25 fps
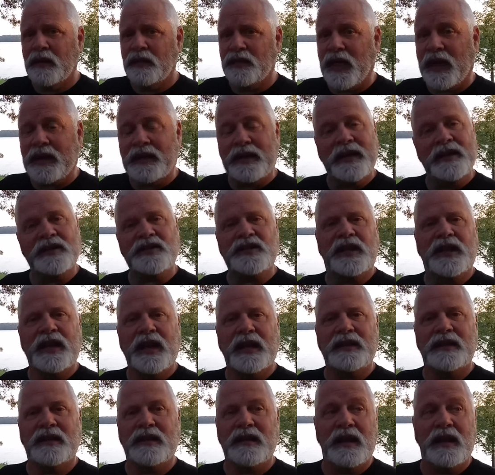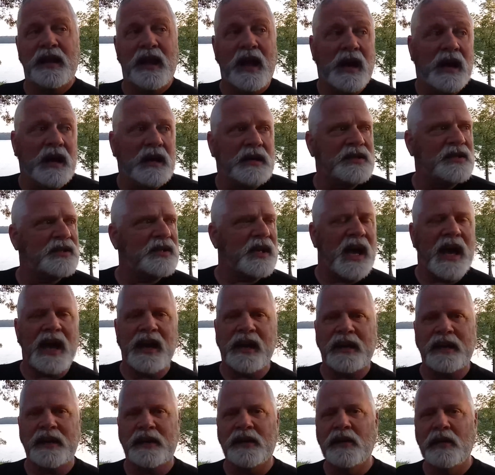that needs to get us out
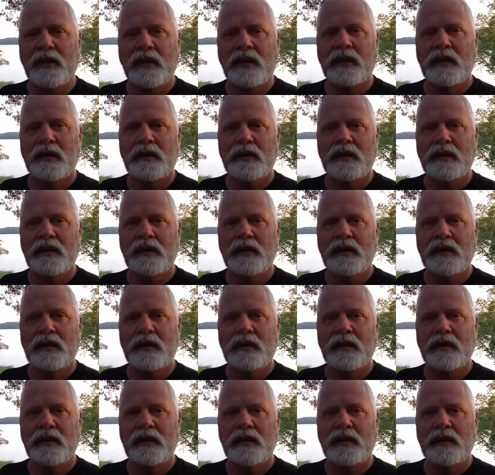of here?